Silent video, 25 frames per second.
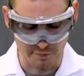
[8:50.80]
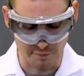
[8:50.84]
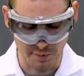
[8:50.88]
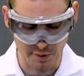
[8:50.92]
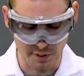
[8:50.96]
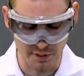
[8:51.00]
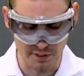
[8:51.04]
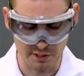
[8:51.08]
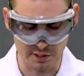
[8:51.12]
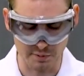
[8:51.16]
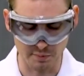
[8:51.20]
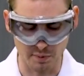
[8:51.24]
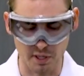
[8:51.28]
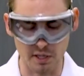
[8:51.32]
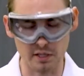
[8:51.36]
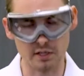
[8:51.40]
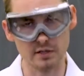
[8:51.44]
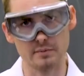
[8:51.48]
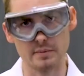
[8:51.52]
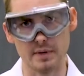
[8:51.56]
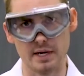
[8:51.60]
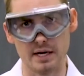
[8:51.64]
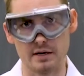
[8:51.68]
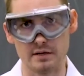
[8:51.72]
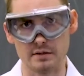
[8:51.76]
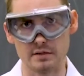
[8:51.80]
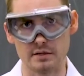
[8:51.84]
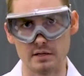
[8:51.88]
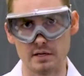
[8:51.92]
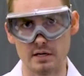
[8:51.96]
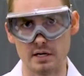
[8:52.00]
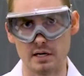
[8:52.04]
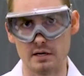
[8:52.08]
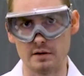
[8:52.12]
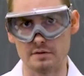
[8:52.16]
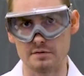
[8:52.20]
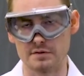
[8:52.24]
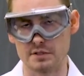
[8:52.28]
I've put a small
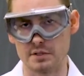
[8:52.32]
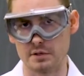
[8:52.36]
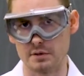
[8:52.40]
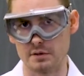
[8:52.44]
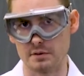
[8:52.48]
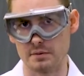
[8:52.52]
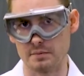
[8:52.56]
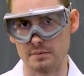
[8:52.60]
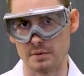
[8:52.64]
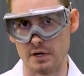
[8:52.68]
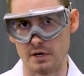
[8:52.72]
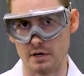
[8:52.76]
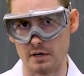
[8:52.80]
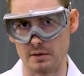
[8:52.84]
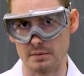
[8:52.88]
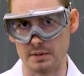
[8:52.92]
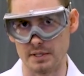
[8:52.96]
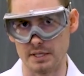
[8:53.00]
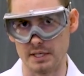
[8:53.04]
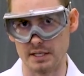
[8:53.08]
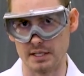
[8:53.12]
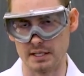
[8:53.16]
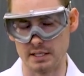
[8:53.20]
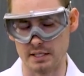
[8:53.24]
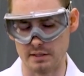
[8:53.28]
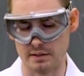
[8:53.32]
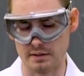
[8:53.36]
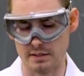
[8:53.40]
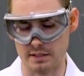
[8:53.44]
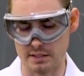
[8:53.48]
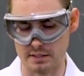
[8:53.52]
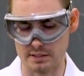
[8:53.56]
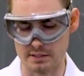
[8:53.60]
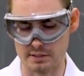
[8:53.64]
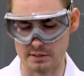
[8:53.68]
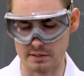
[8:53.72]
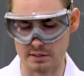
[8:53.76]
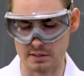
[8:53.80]
amount of sodium carbonate
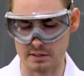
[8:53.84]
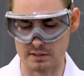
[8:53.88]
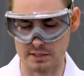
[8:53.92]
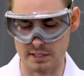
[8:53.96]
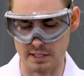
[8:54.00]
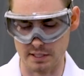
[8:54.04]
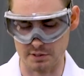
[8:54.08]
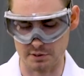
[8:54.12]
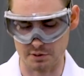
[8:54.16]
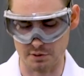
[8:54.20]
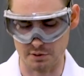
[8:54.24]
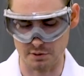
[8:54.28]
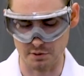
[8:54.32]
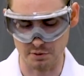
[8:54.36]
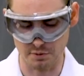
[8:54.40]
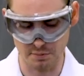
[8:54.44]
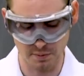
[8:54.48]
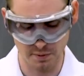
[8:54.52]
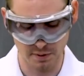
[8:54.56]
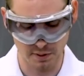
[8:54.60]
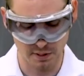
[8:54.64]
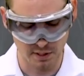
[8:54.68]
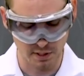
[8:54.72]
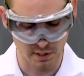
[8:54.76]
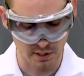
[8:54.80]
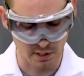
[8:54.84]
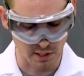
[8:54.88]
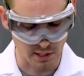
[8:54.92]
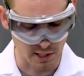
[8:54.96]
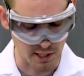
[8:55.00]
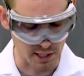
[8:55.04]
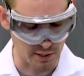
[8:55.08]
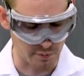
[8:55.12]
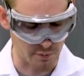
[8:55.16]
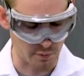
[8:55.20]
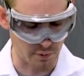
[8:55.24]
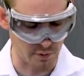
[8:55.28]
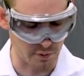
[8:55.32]
in this test tube,
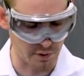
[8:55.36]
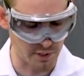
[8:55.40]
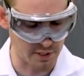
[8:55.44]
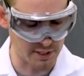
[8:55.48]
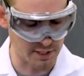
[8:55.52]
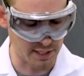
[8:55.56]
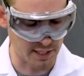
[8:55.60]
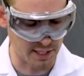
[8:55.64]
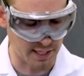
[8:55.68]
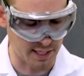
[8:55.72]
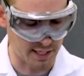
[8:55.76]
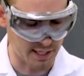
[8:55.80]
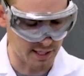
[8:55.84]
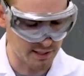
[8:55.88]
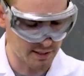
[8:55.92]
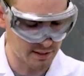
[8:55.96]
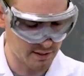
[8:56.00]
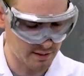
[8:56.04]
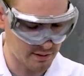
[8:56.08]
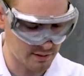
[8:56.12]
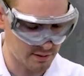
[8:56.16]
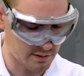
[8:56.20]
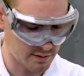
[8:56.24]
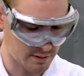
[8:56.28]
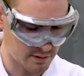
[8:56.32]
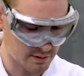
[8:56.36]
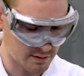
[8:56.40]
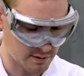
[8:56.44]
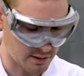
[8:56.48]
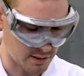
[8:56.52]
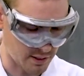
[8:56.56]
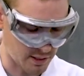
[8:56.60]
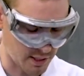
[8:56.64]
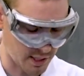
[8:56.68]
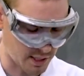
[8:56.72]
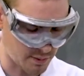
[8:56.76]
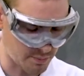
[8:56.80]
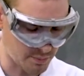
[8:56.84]
and we're going to add
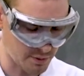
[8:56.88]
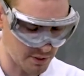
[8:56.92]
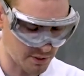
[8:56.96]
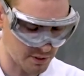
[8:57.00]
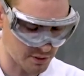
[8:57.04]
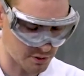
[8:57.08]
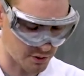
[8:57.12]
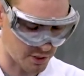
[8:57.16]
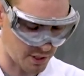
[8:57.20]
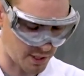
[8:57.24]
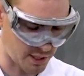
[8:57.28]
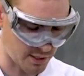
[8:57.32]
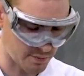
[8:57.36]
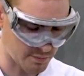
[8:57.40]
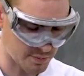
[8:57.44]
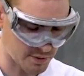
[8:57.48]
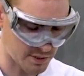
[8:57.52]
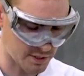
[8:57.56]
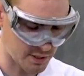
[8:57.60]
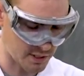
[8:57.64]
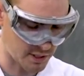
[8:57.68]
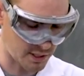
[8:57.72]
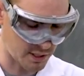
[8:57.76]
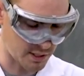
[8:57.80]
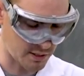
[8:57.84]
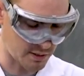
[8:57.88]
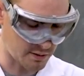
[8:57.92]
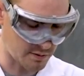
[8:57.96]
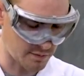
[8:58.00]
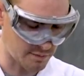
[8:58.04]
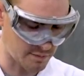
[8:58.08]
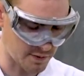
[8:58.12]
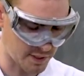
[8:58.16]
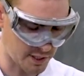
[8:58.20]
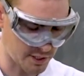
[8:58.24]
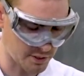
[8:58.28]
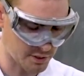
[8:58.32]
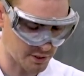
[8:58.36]
a couple of drops
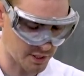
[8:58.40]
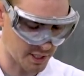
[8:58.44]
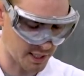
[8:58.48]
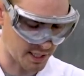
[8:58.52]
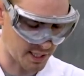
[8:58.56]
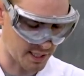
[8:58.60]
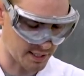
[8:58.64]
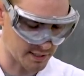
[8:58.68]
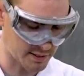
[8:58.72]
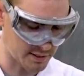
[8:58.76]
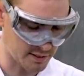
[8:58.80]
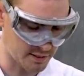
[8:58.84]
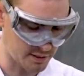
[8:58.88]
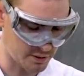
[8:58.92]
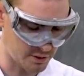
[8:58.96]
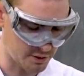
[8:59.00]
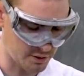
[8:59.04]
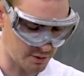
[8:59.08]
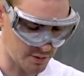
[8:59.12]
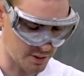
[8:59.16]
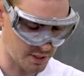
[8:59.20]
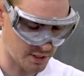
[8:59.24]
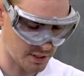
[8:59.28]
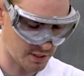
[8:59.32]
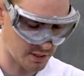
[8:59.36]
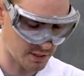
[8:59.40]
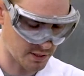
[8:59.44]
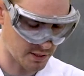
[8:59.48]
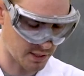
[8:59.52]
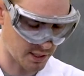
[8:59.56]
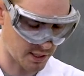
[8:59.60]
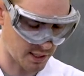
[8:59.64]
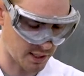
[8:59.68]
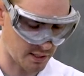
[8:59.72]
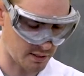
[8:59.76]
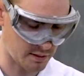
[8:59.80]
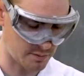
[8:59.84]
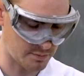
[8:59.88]
of nitric acid to it
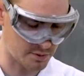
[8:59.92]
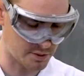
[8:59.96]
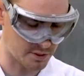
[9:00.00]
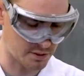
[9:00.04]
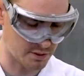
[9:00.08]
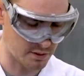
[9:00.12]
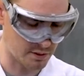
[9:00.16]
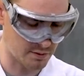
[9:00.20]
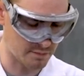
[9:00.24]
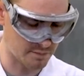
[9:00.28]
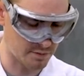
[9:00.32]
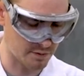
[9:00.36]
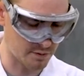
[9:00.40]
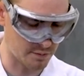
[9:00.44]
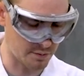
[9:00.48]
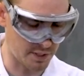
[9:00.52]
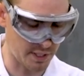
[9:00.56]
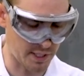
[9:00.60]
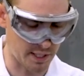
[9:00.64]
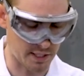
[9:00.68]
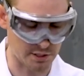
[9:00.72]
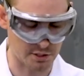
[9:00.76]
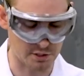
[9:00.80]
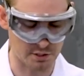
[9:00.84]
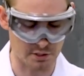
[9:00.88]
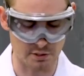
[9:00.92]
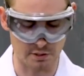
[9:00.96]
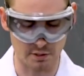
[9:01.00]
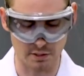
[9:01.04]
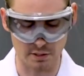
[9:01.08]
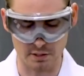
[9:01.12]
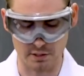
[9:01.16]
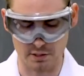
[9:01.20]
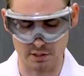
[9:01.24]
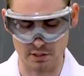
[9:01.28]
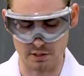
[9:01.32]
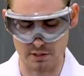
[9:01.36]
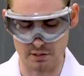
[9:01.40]
and observe the
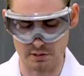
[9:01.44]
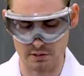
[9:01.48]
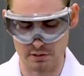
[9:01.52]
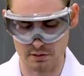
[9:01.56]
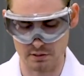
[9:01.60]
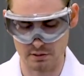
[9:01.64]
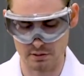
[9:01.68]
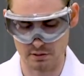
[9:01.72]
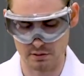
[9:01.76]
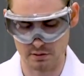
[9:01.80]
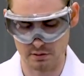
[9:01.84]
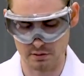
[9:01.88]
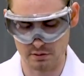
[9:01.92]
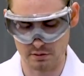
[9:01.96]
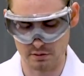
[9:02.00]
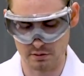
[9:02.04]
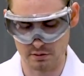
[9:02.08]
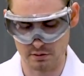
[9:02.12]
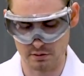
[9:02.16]
reaction that occurs.